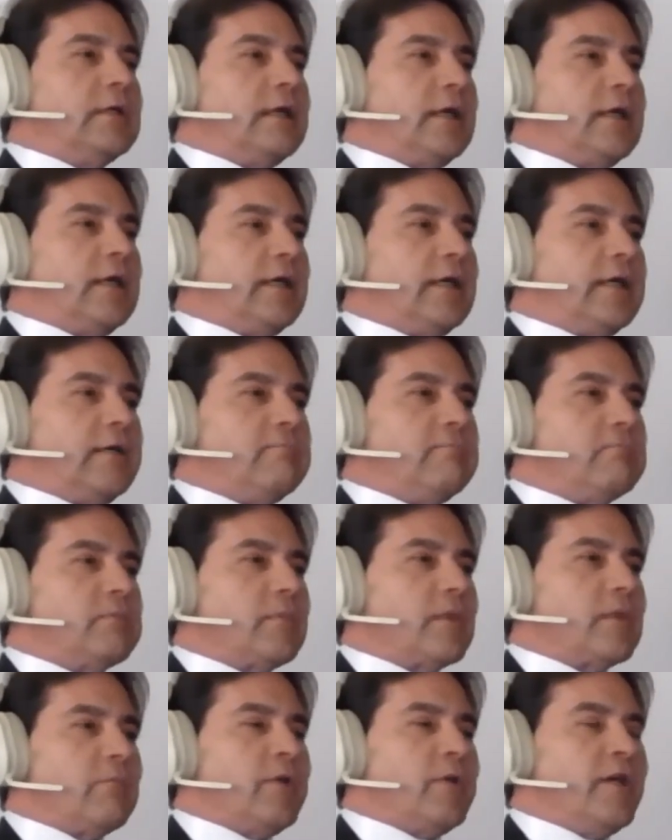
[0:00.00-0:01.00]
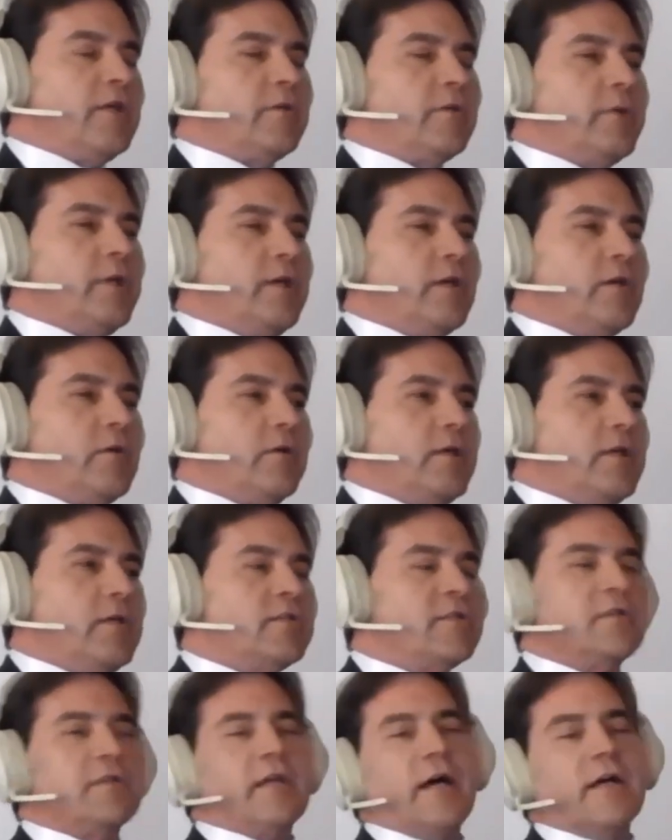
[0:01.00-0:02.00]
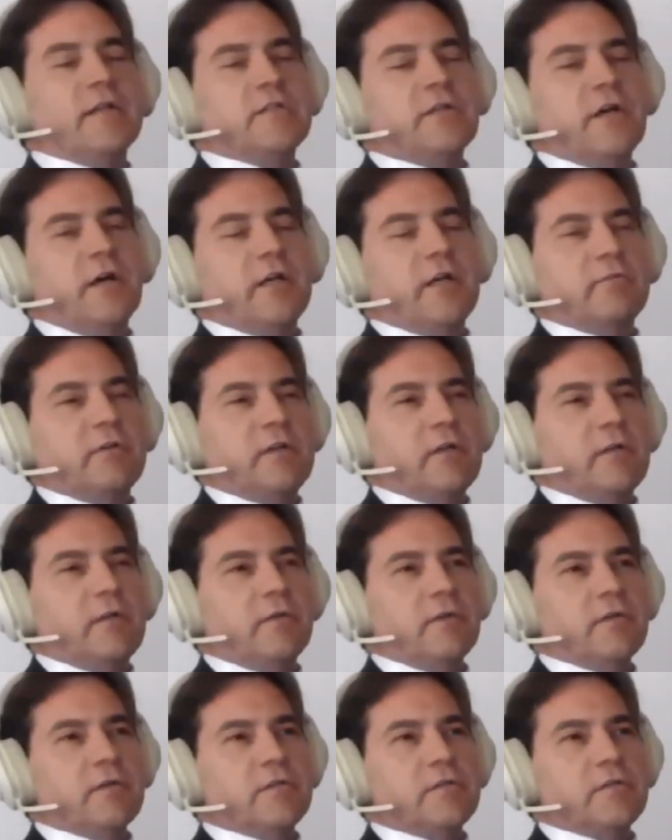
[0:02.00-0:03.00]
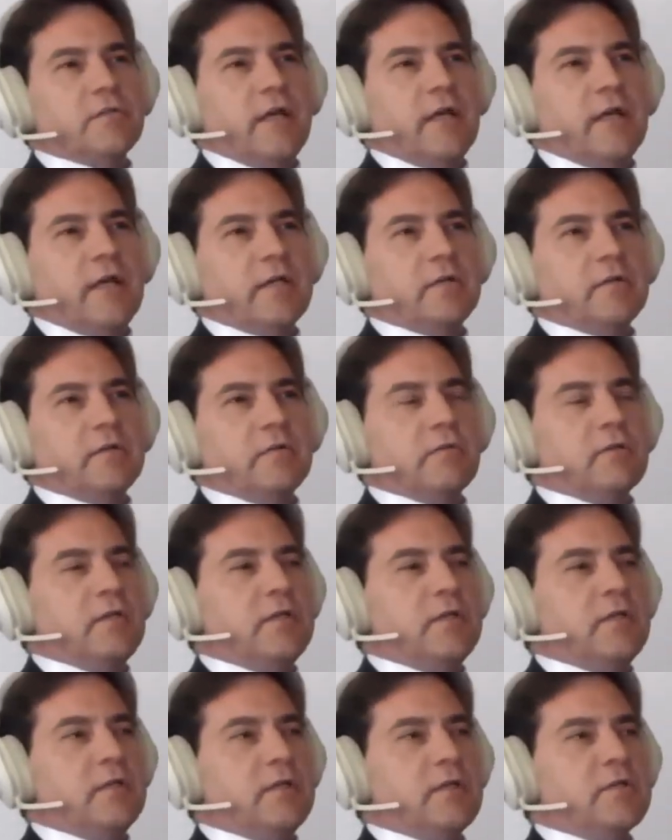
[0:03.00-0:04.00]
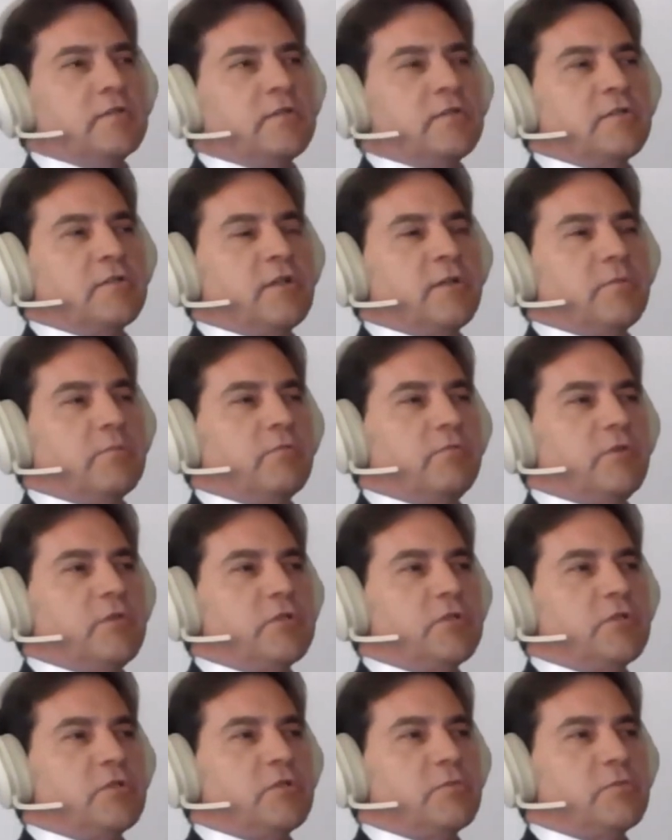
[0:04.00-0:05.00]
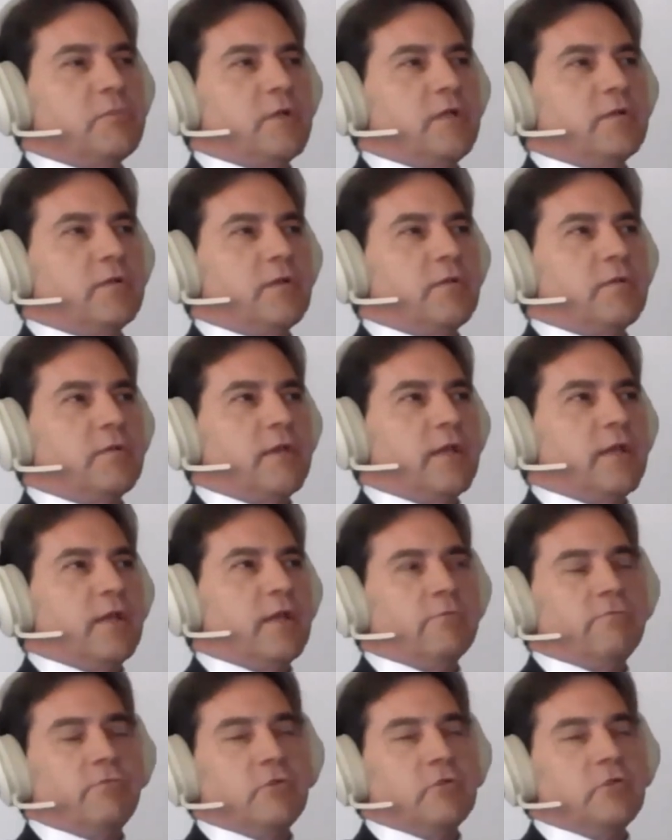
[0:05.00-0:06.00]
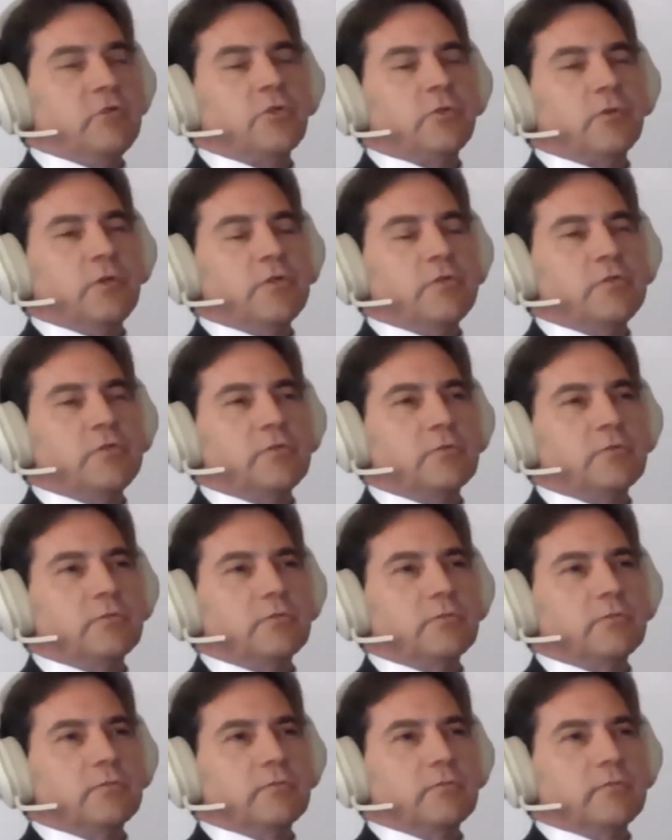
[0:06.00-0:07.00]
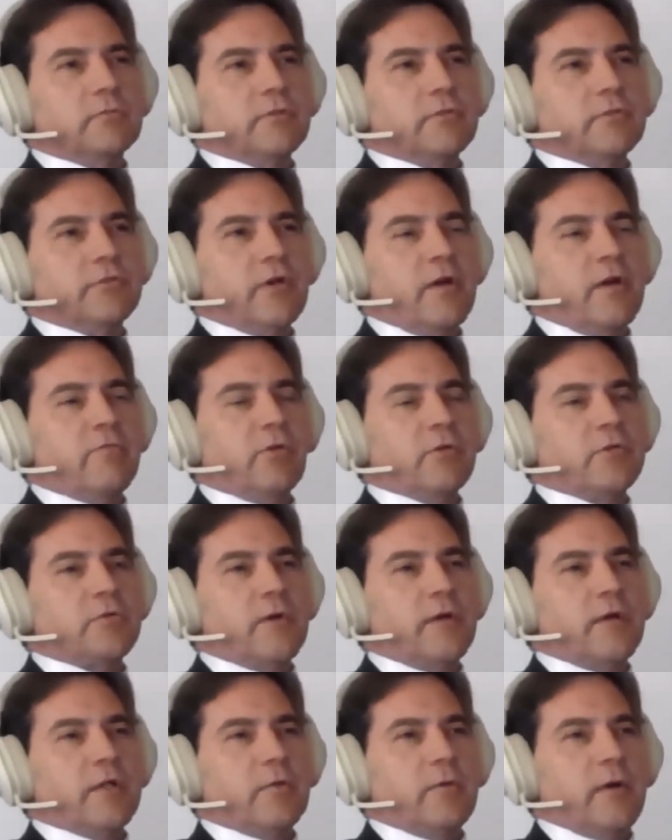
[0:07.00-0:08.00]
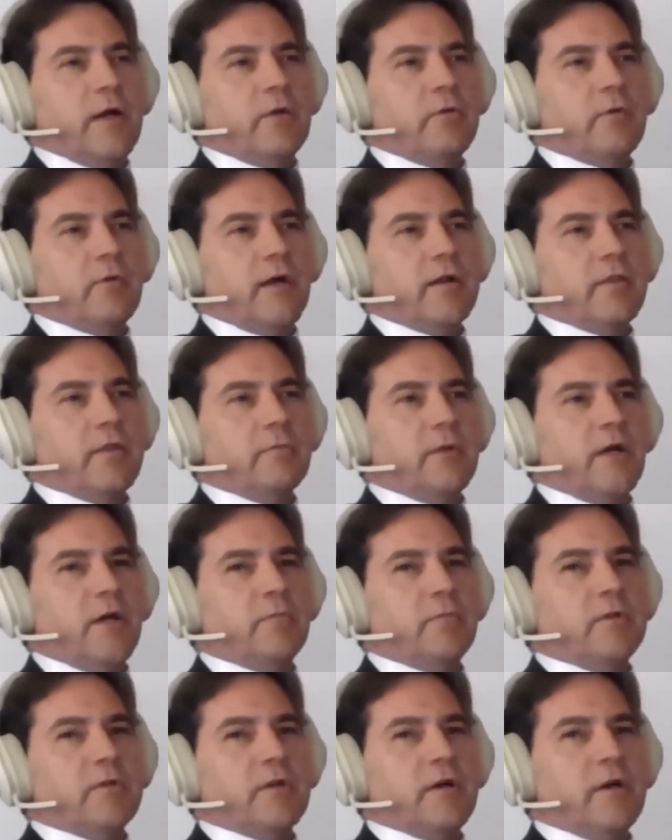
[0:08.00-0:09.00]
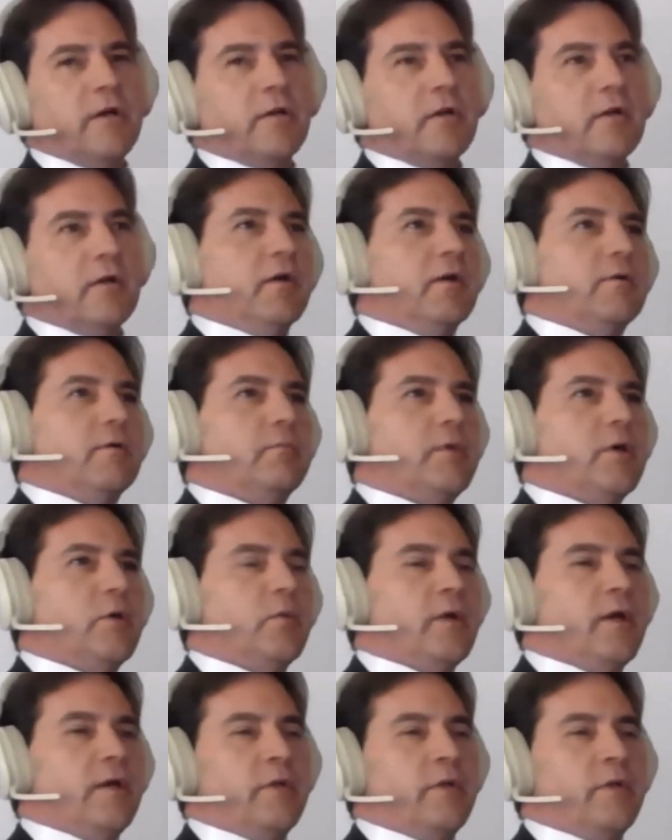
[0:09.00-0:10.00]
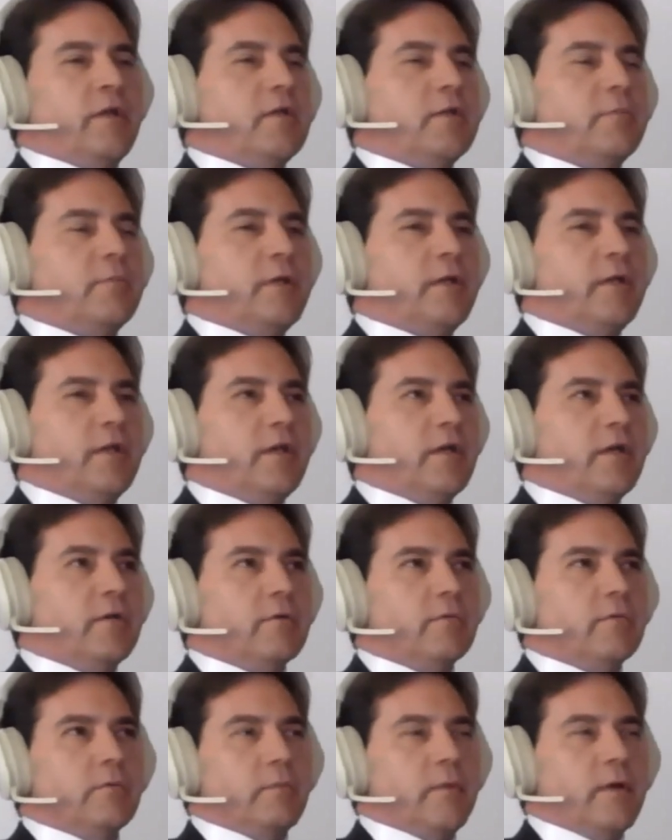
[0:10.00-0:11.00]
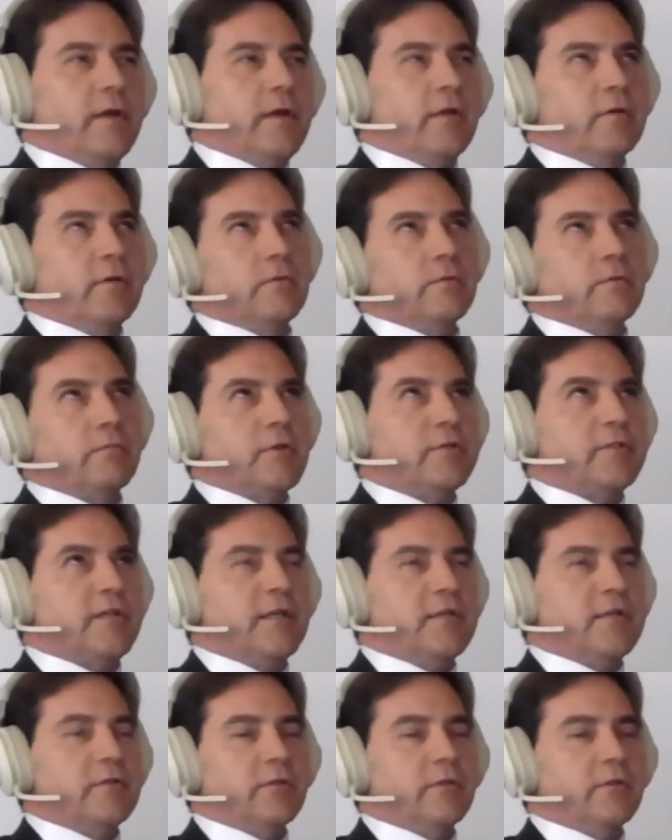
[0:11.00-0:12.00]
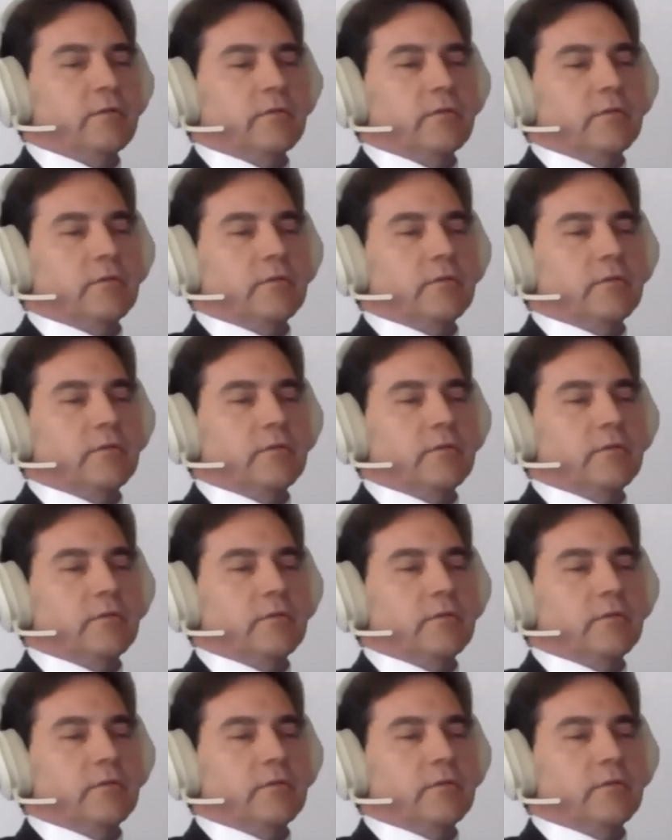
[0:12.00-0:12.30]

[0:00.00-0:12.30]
Peer-to-peer isn't outside of any of this, and the existing provisions mean that they're fiduciaries. So everyone's running around right at the moment going, but we're peer-to-peer, we're protected.